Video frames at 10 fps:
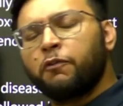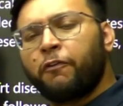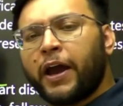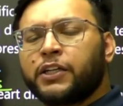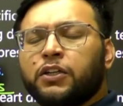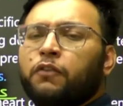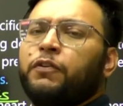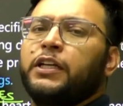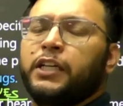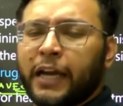of action of
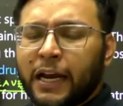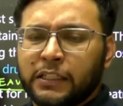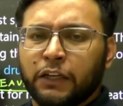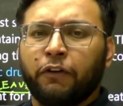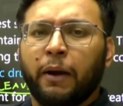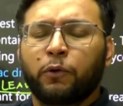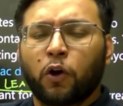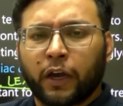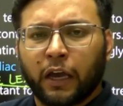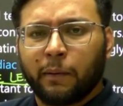digitalis if I'm
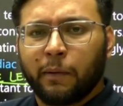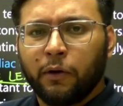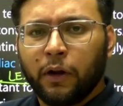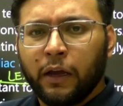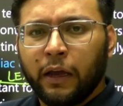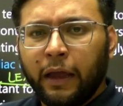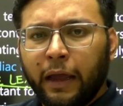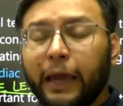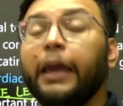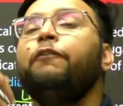talking about?
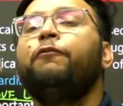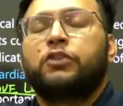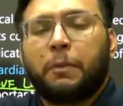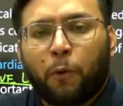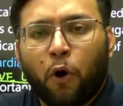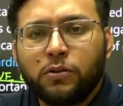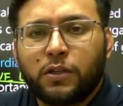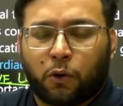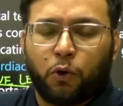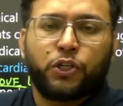If suppose
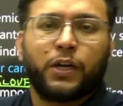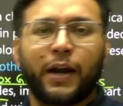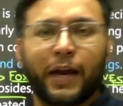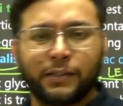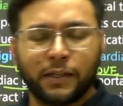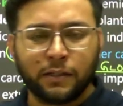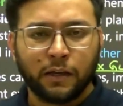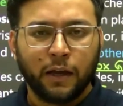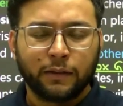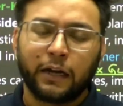the question arises
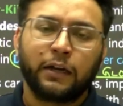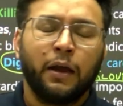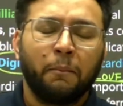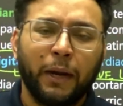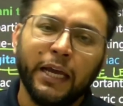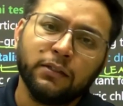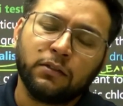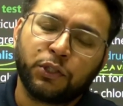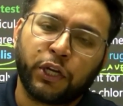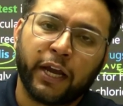that please
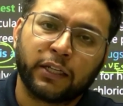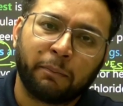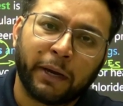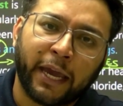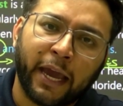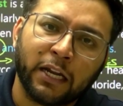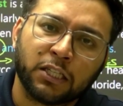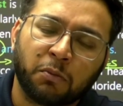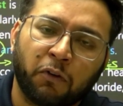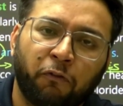share the
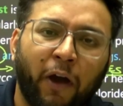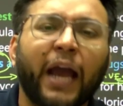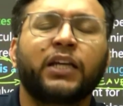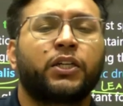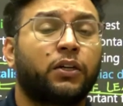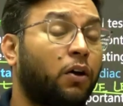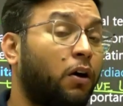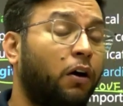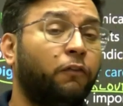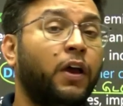mechanism of action
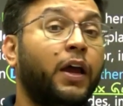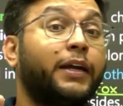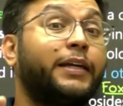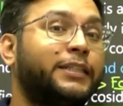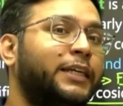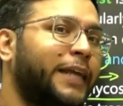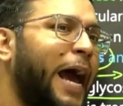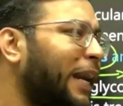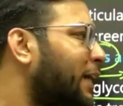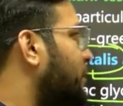of
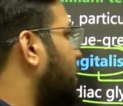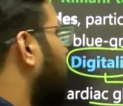digitalis.